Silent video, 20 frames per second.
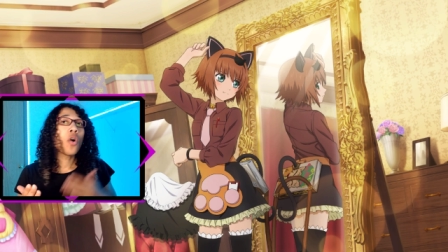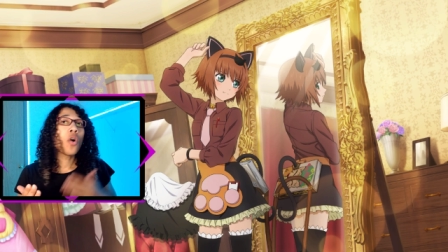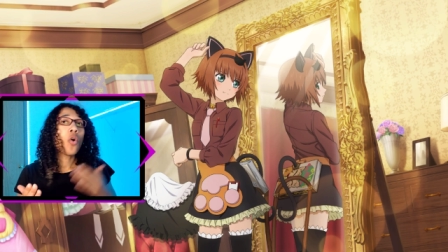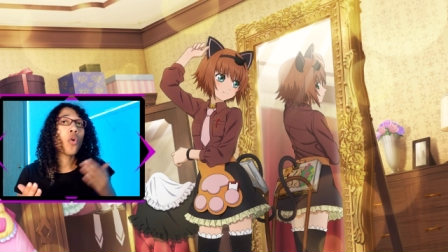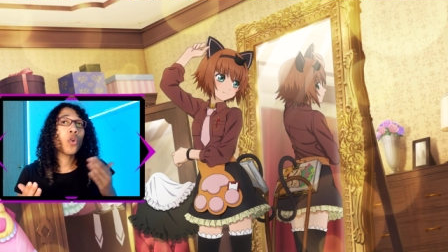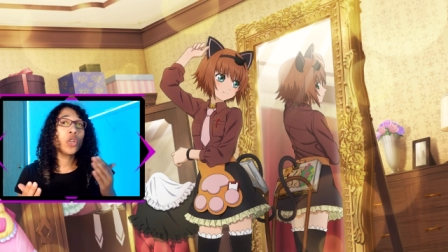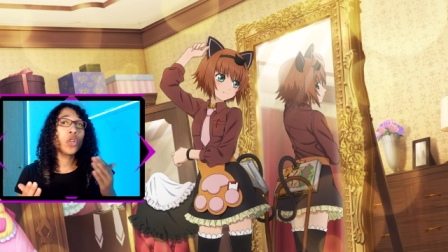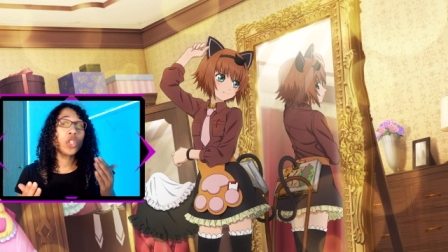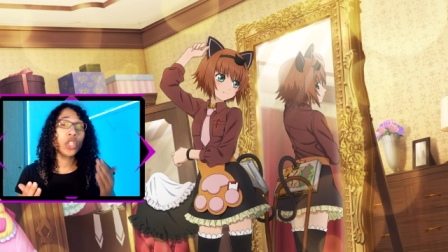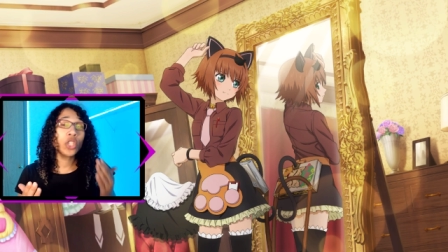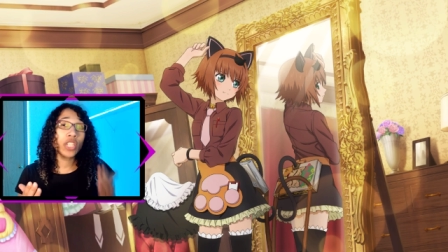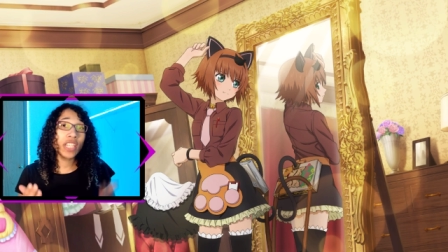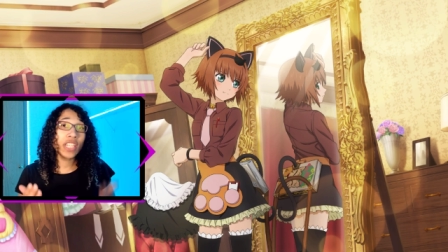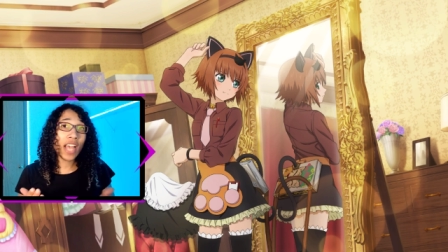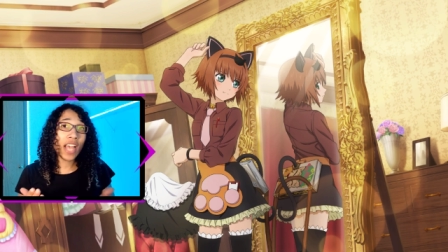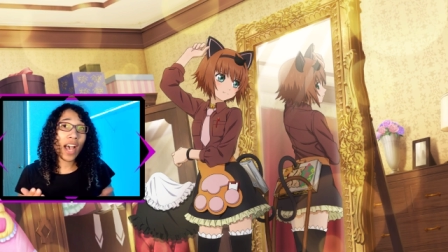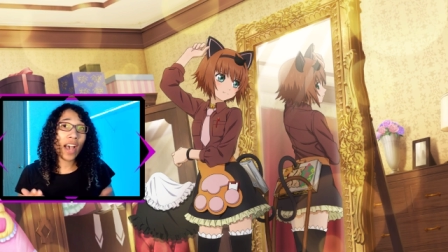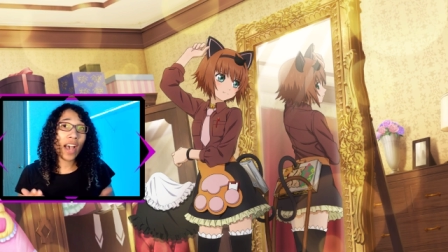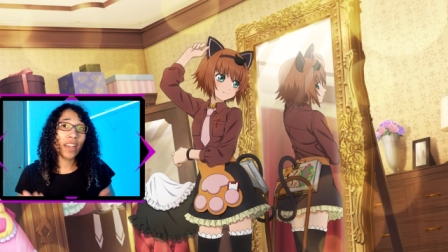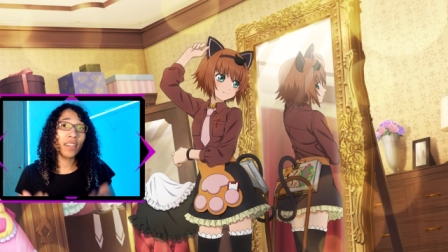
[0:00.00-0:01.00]
or should
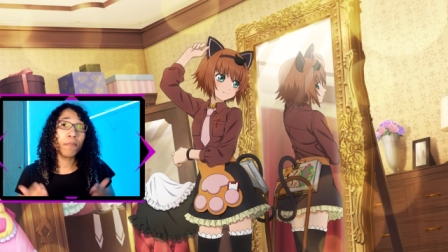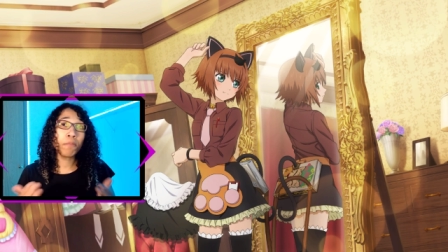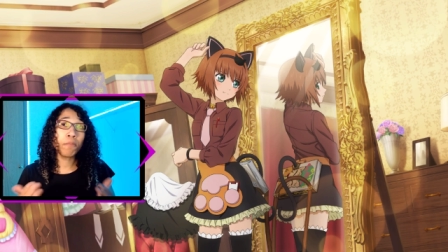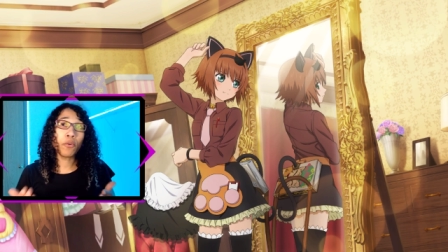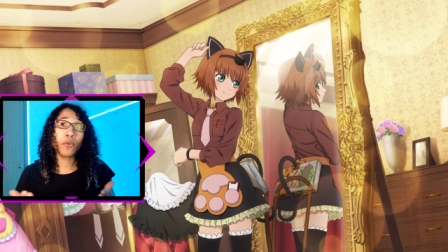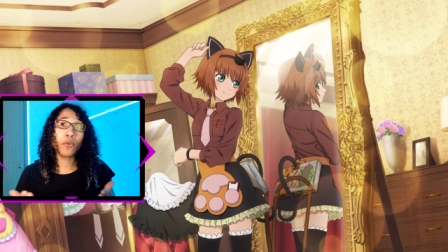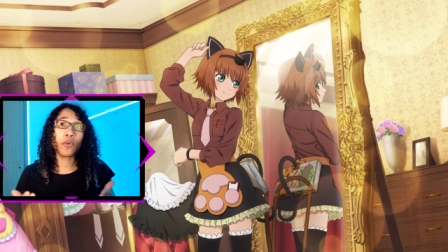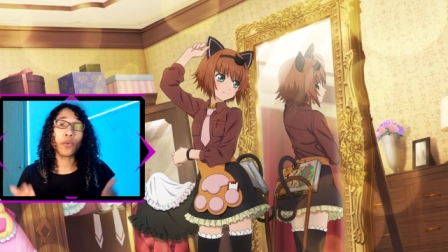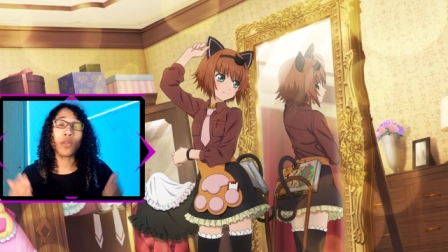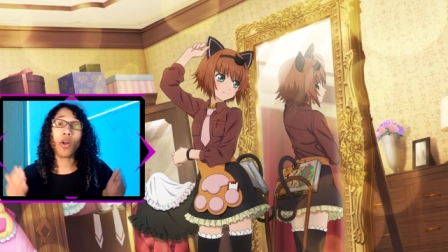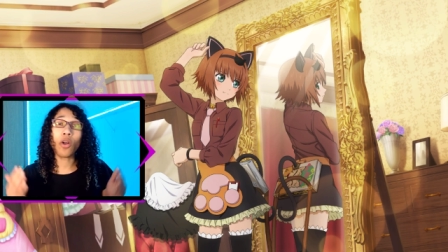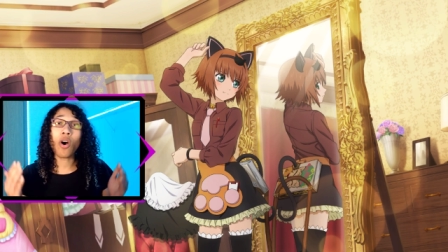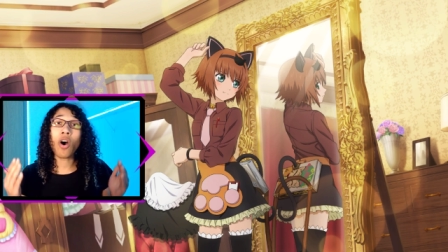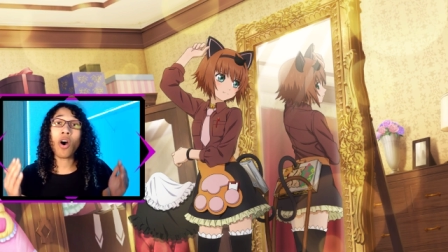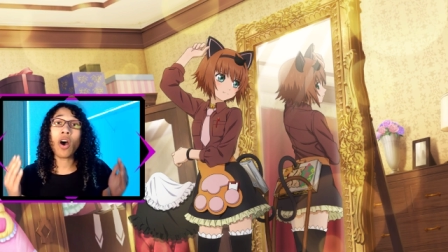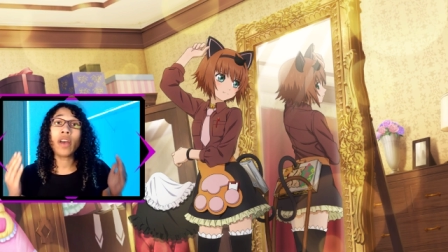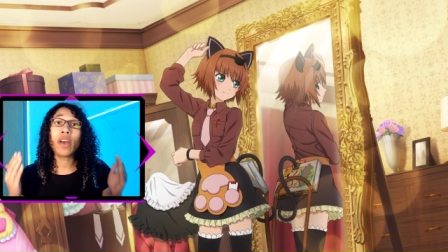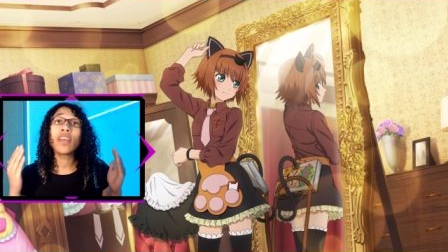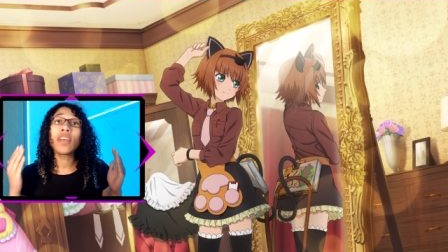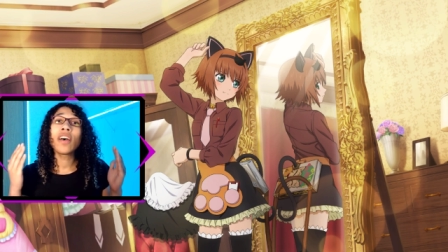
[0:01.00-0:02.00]
not pull
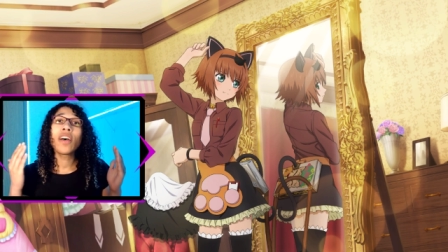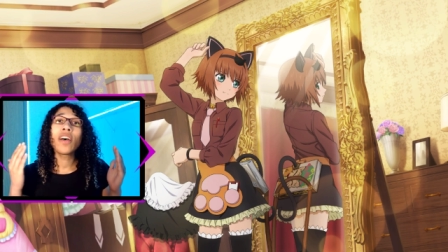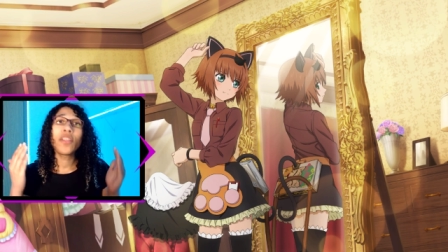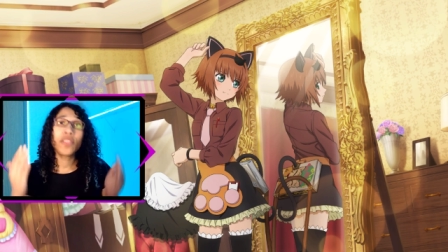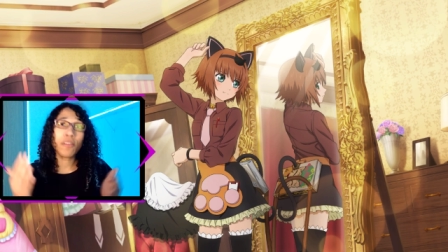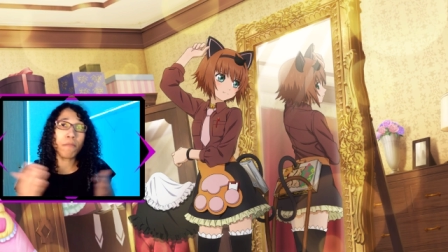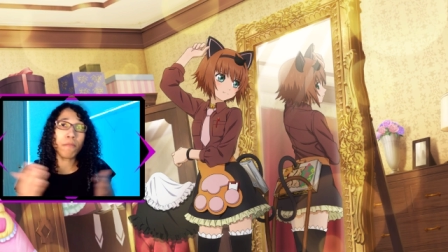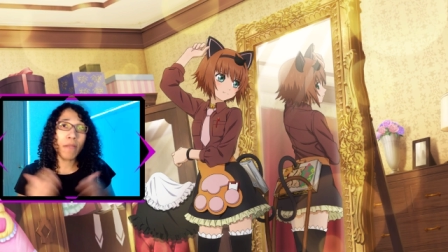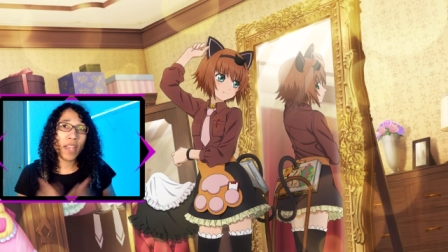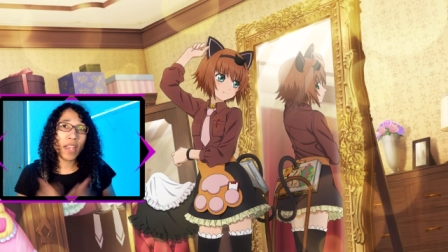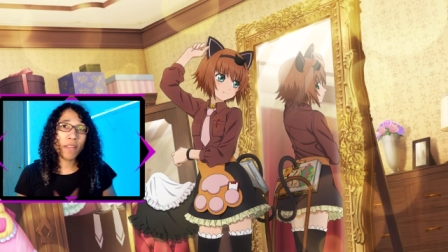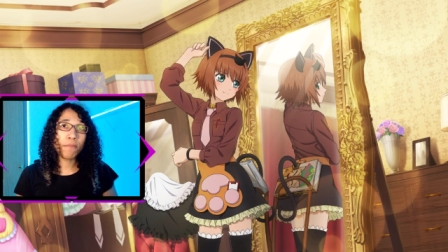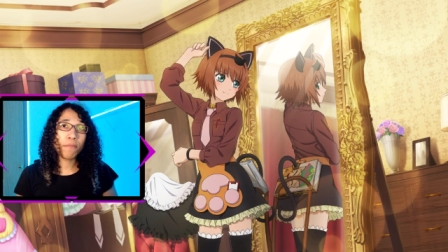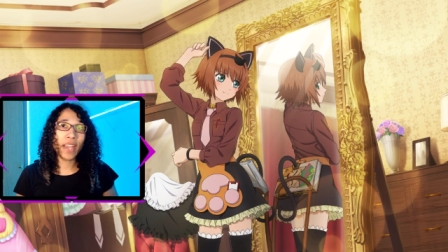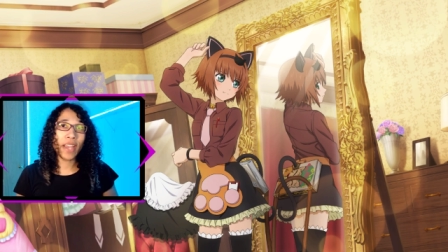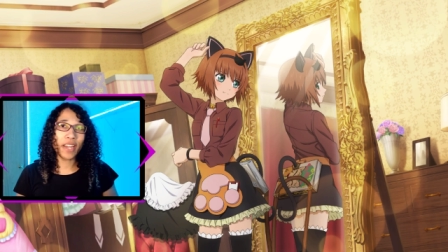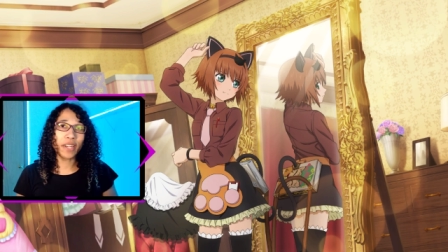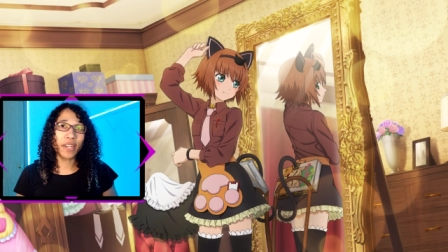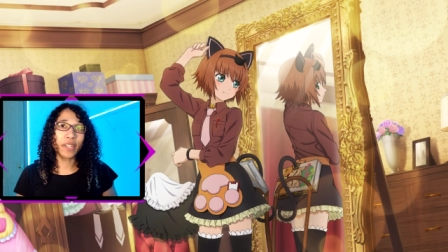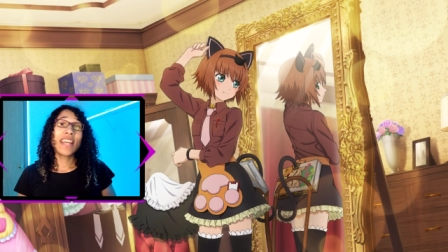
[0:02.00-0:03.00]
on the Maid
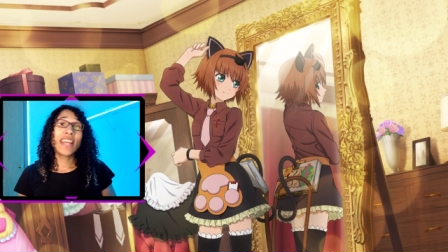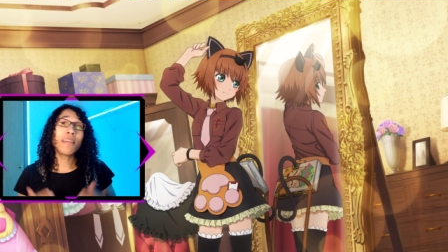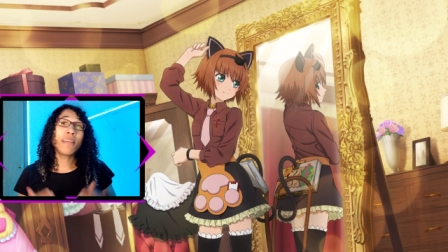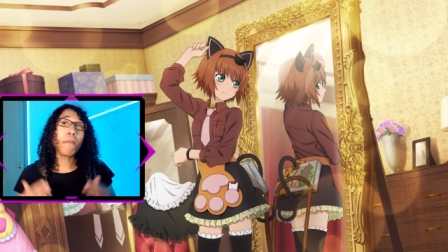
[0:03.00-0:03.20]
banner.